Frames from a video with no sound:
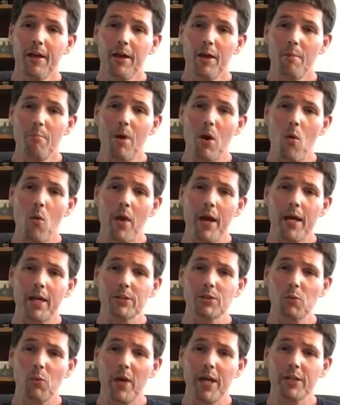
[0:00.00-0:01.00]

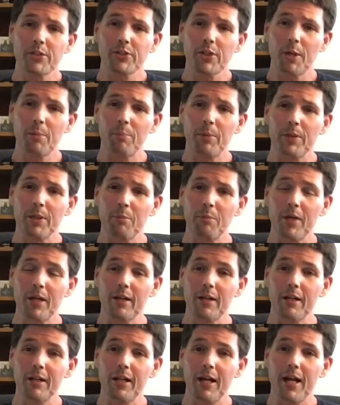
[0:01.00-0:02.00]
Boaz wakes up in the middle
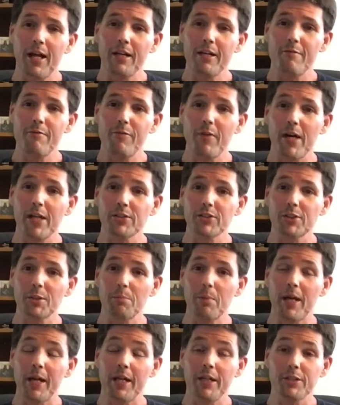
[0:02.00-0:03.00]
of the night and finds
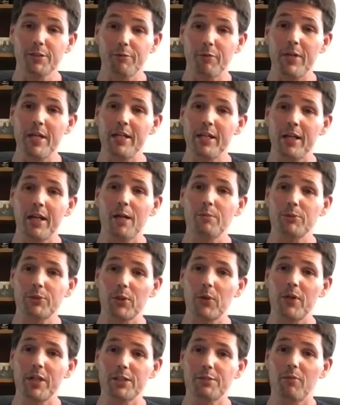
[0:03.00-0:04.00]
somebody at his feet, and I'm
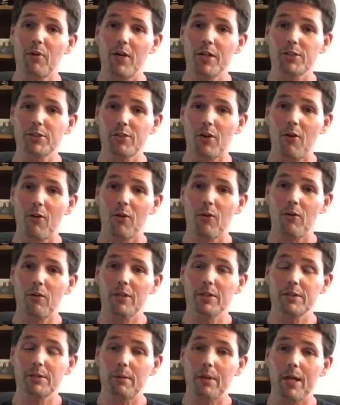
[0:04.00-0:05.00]
sure he's very startled,
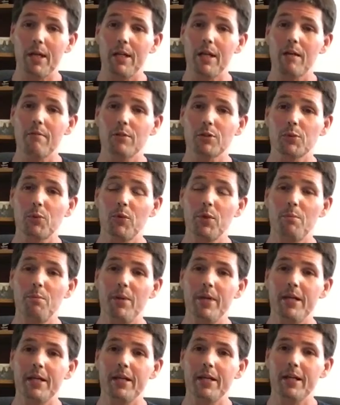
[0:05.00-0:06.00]
as any of us would
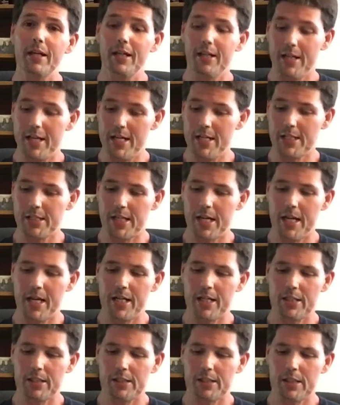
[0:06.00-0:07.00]
be. And he
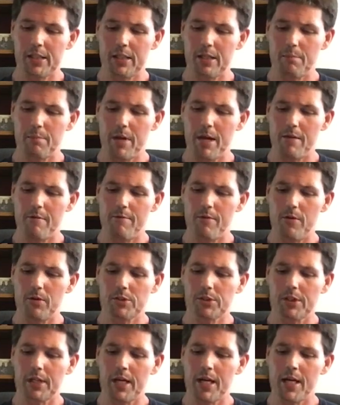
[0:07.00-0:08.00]
says, in about
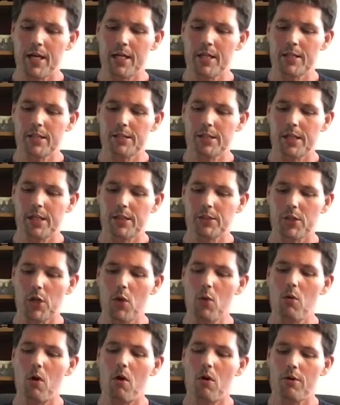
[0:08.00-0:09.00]
verse 9, says,
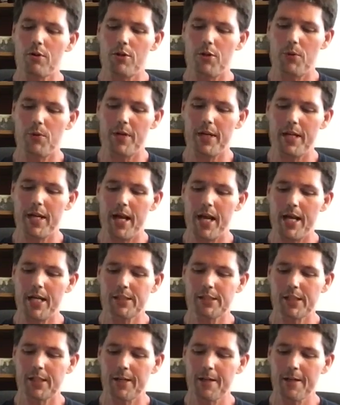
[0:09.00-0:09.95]
who are you, he asked.